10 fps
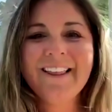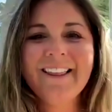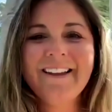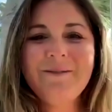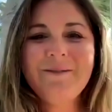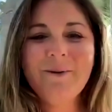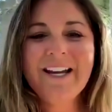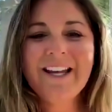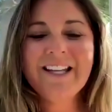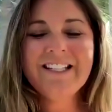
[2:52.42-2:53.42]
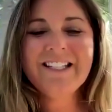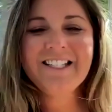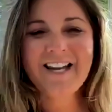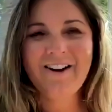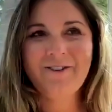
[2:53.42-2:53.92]
Let's break this
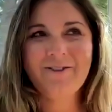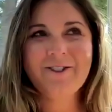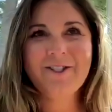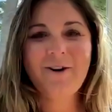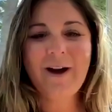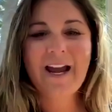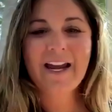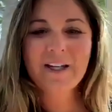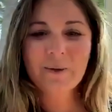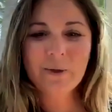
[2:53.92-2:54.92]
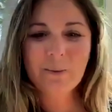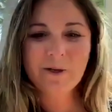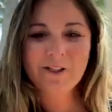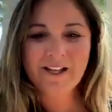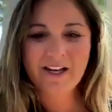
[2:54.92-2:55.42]
down. So annual
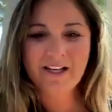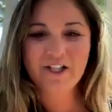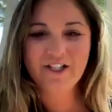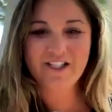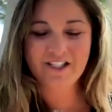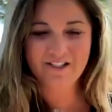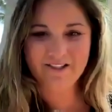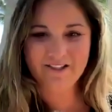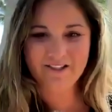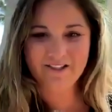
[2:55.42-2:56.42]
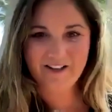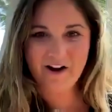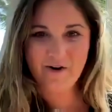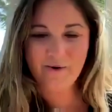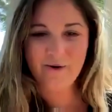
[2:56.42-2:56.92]
percentage yield.
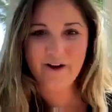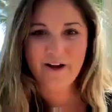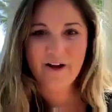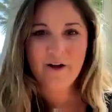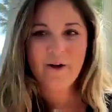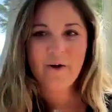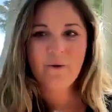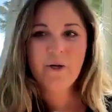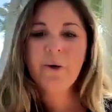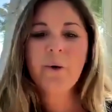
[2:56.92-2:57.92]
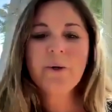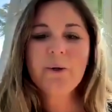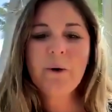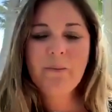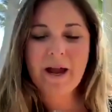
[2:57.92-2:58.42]
So when you go
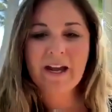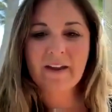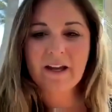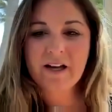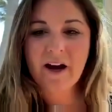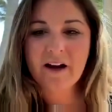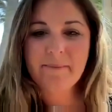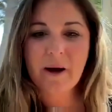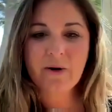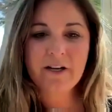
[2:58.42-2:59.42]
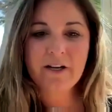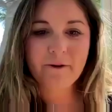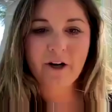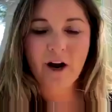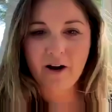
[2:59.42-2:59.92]
into a bank and they talk about
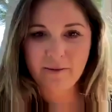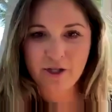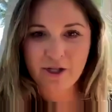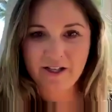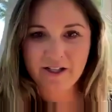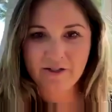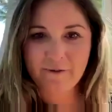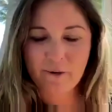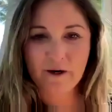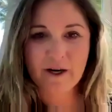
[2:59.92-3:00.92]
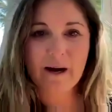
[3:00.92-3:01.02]
different options for a